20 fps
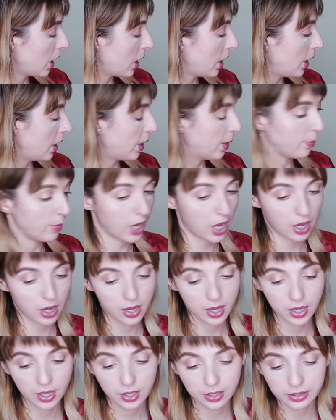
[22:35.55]
Um,
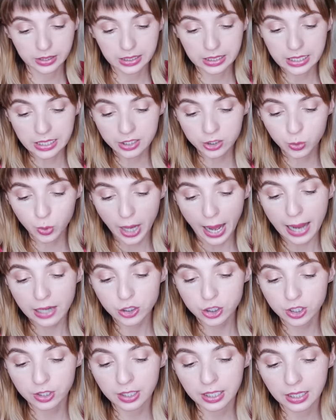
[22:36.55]
these were
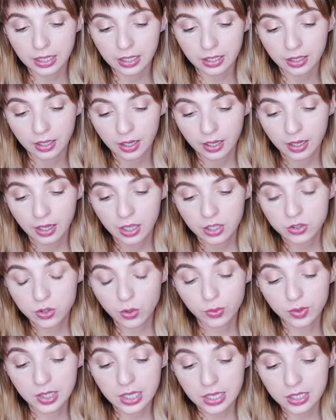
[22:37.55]
actually,
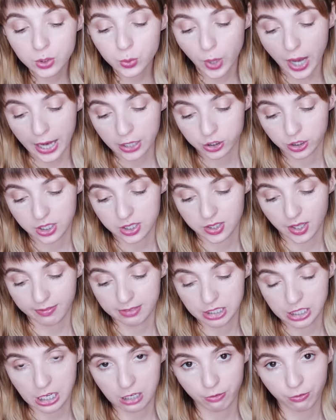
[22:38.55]
so these were actually
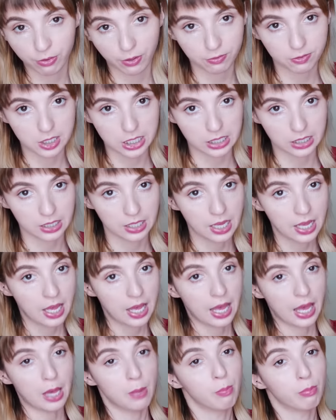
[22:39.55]
1750
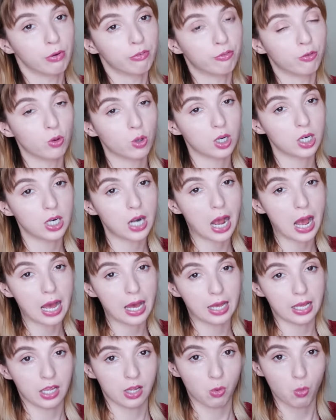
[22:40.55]
and before
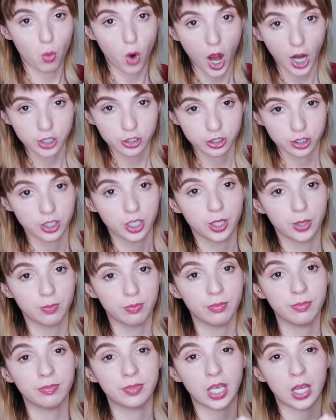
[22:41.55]
I washed
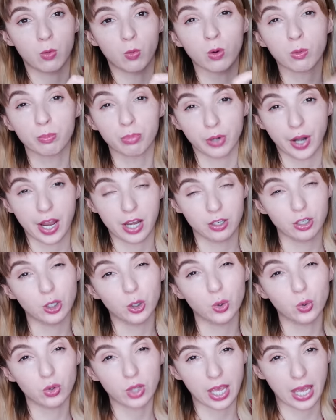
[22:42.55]
them, they were brand
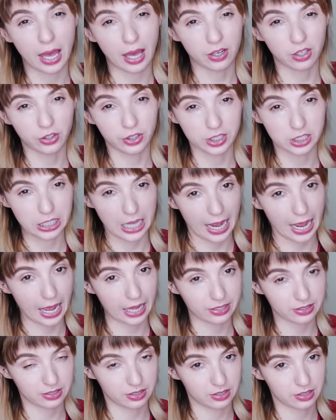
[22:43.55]
new. They had all the
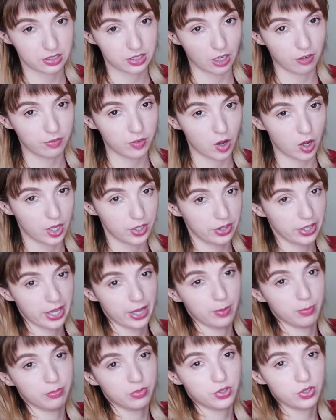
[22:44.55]
tags and stuff on
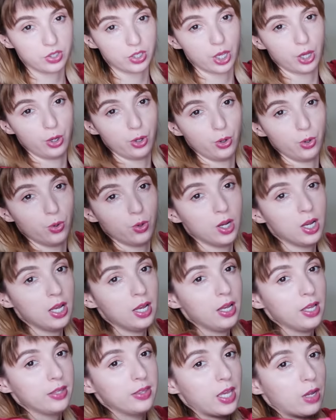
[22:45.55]
them, so
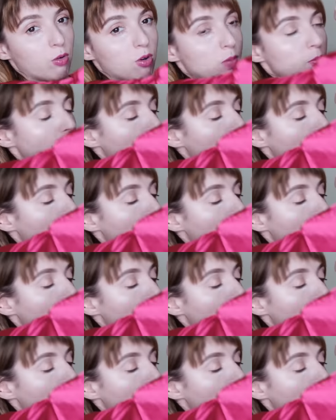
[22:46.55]
they were